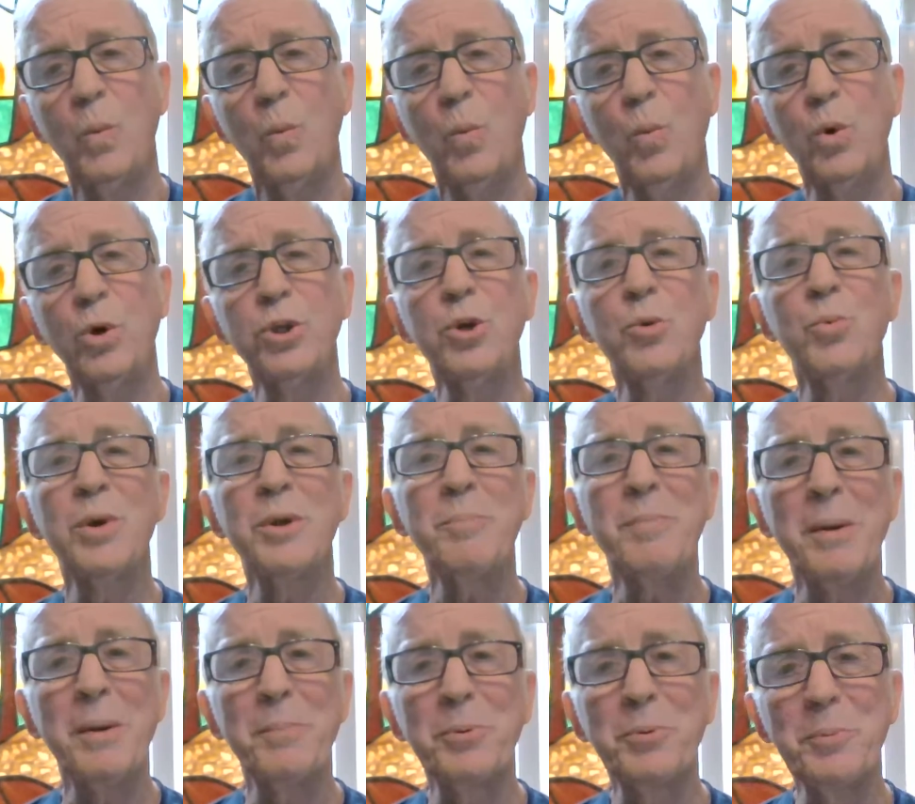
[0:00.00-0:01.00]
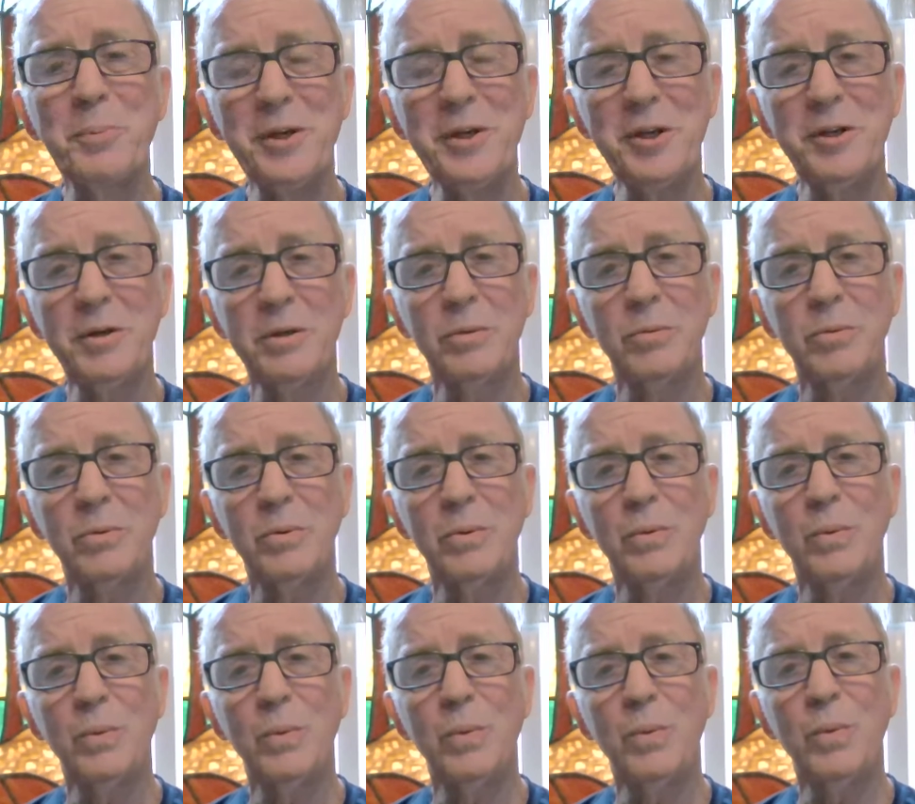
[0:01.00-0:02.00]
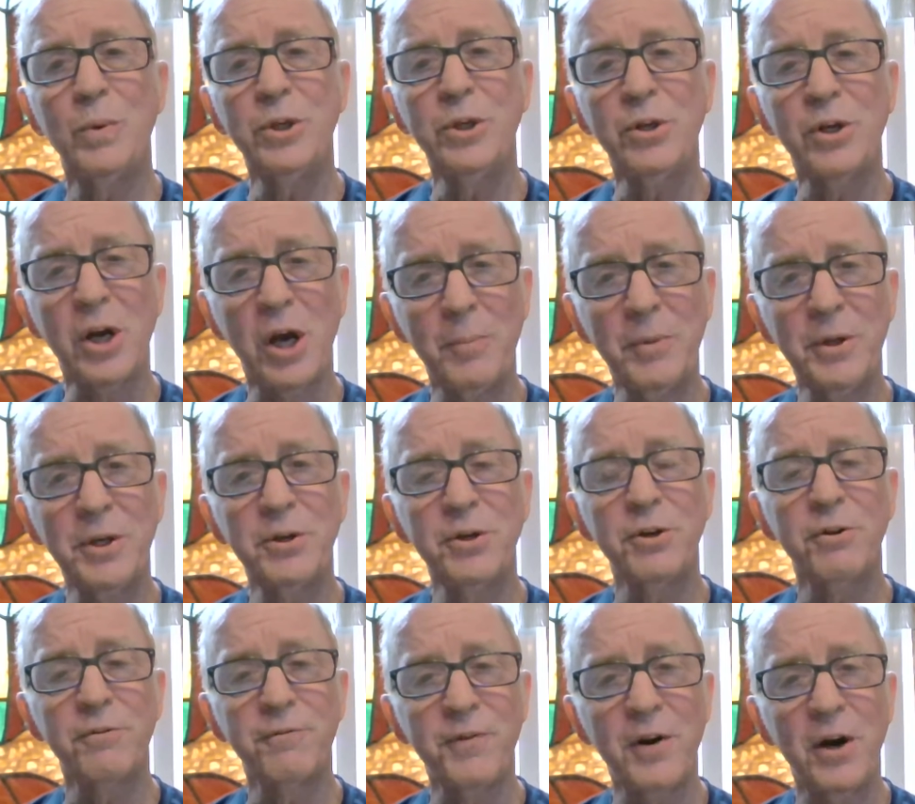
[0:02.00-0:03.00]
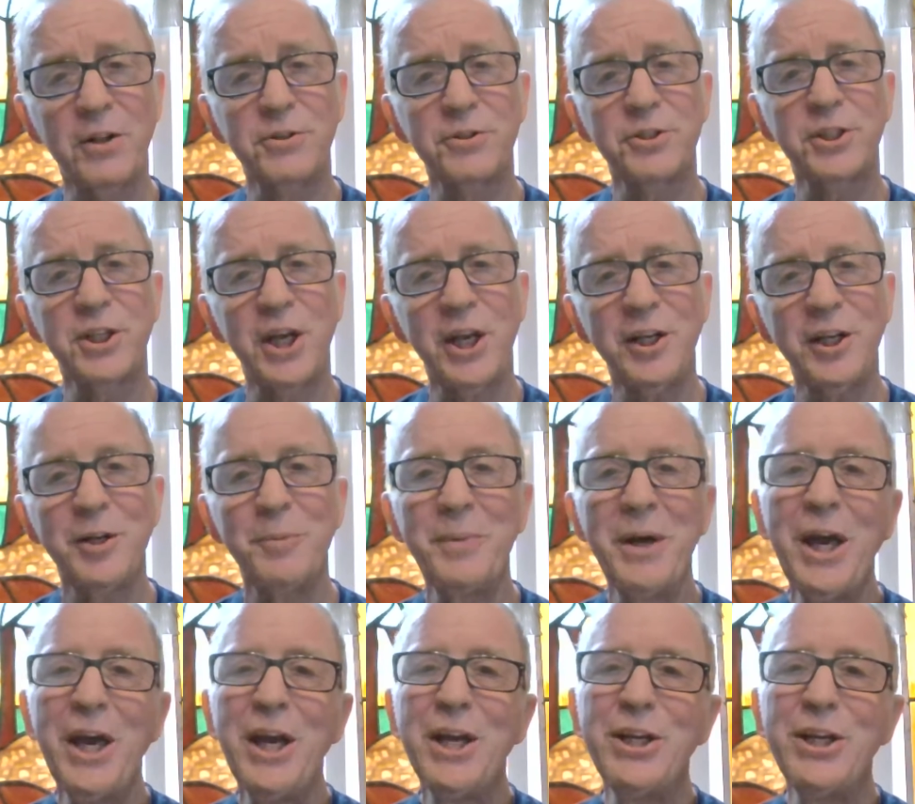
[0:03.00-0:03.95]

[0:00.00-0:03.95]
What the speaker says: will you remember me when you come under your Father's kingdom?